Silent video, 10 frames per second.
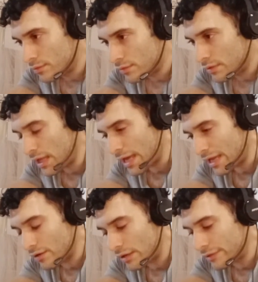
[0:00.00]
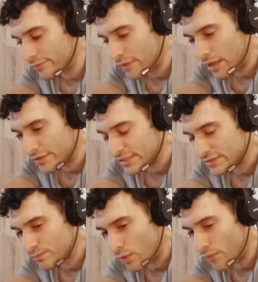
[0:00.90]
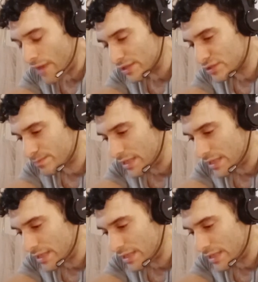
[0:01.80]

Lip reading: Yeah, and they just, both House